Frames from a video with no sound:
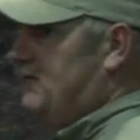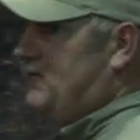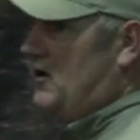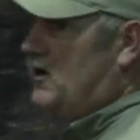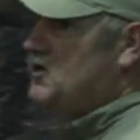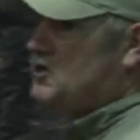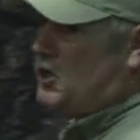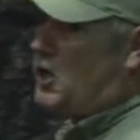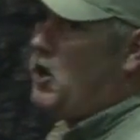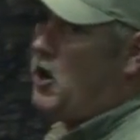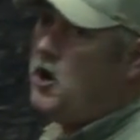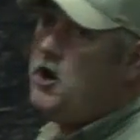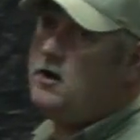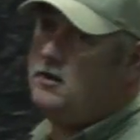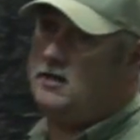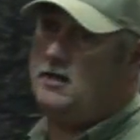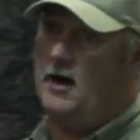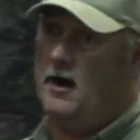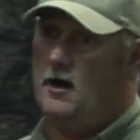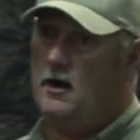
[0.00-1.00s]
if there's
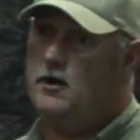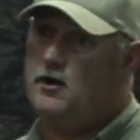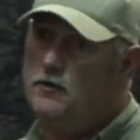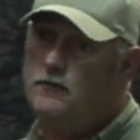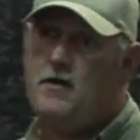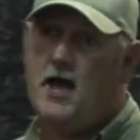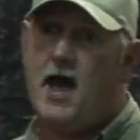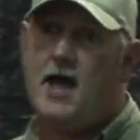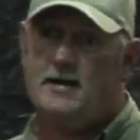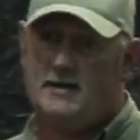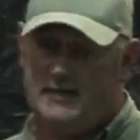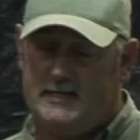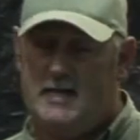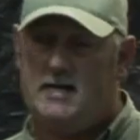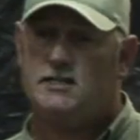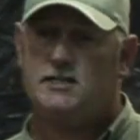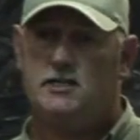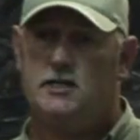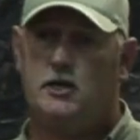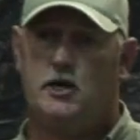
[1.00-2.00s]
current there, you've got
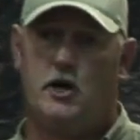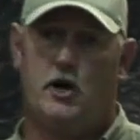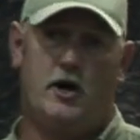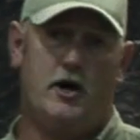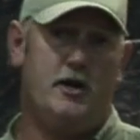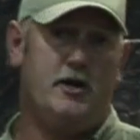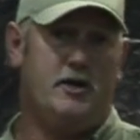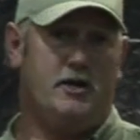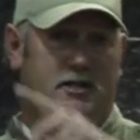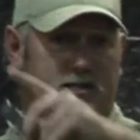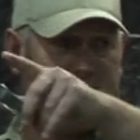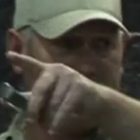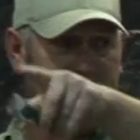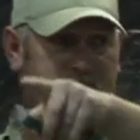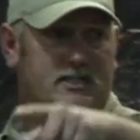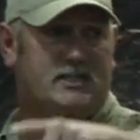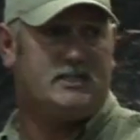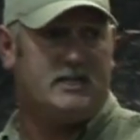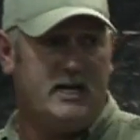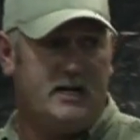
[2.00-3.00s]
decent current, you can see
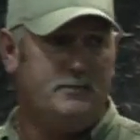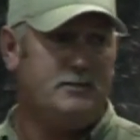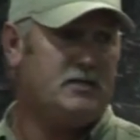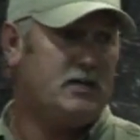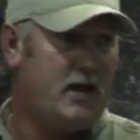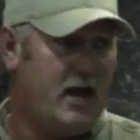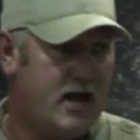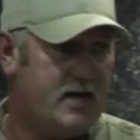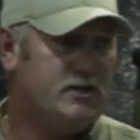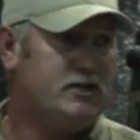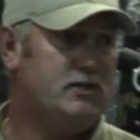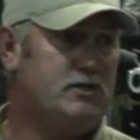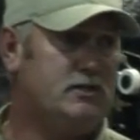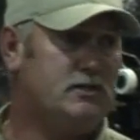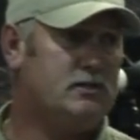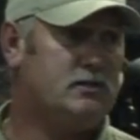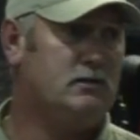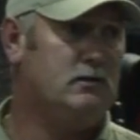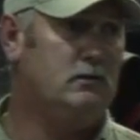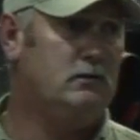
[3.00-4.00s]
seams and
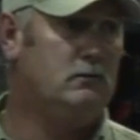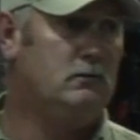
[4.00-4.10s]
edges,